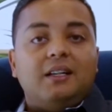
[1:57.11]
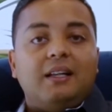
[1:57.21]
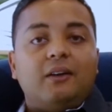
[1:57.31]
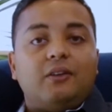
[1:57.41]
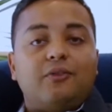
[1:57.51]

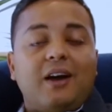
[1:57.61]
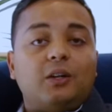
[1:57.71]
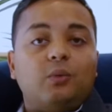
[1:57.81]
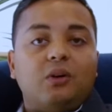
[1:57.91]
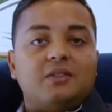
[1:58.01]
Now, the
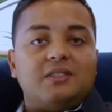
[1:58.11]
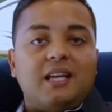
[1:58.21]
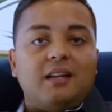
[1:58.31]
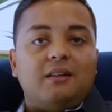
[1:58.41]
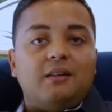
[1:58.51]
fact was
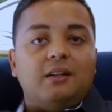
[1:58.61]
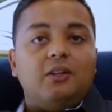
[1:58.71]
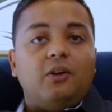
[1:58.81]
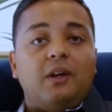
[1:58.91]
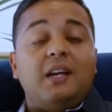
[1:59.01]
that
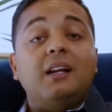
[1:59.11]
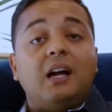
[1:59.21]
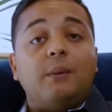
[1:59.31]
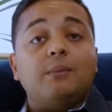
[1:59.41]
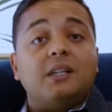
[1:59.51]
you know
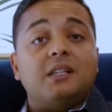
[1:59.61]
income